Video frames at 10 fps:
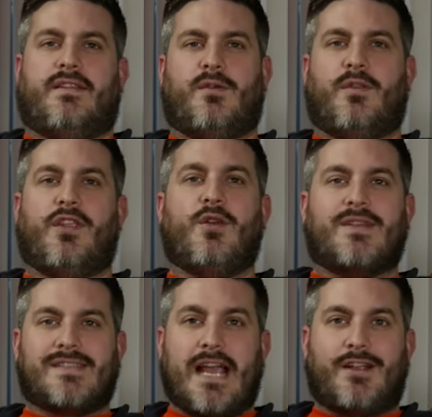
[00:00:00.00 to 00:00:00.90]
When the
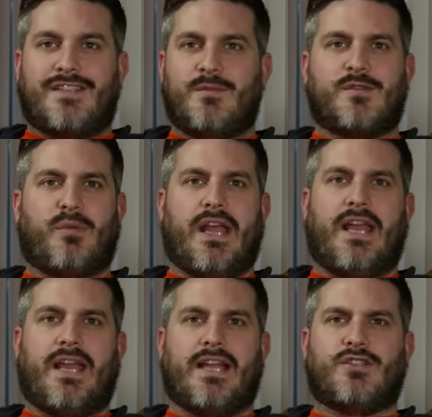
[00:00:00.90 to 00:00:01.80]
U.S. soccer team was
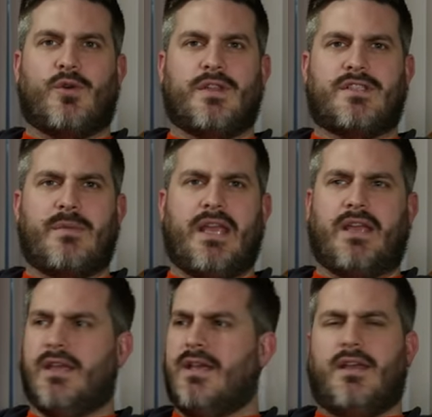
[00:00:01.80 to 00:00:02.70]
playing, I told it to
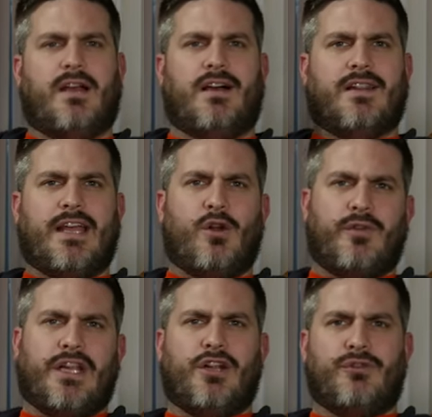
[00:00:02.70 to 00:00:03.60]
make light
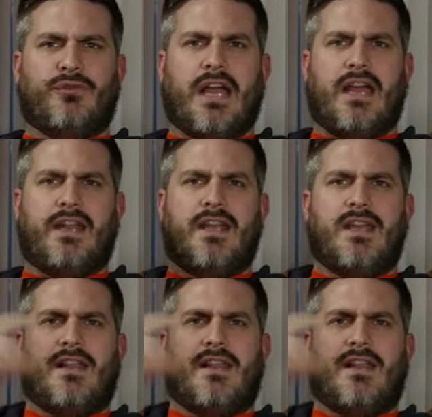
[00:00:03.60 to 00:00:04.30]
over here red.